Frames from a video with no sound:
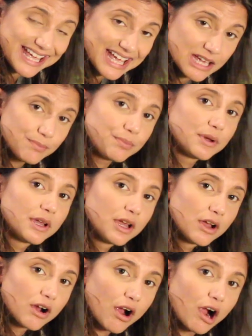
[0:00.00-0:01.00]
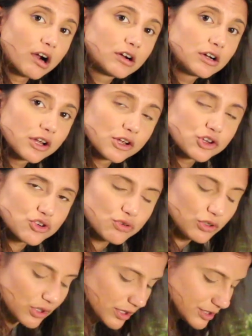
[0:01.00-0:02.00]
hip car
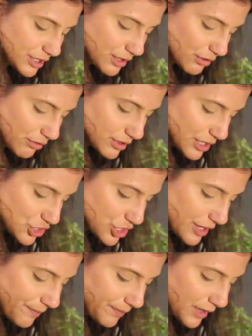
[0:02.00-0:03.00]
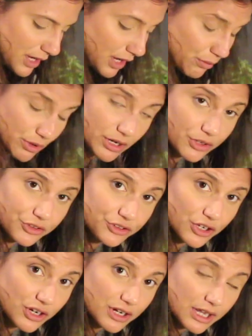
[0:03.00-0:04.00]
controlled articular rotation. We're gonna
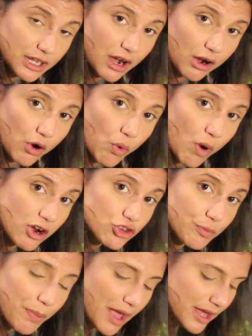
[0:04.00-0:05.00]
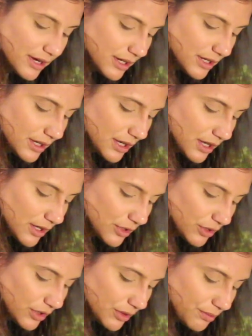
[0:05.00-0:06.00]
start in our quadruped
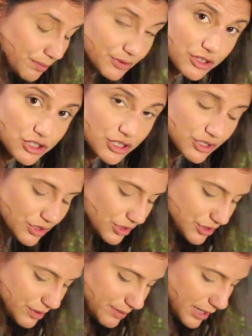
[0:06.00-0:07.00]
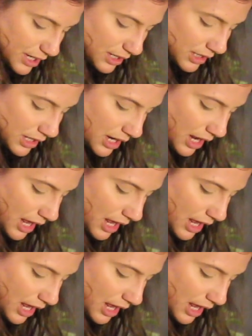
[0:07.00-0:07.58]
position to begin.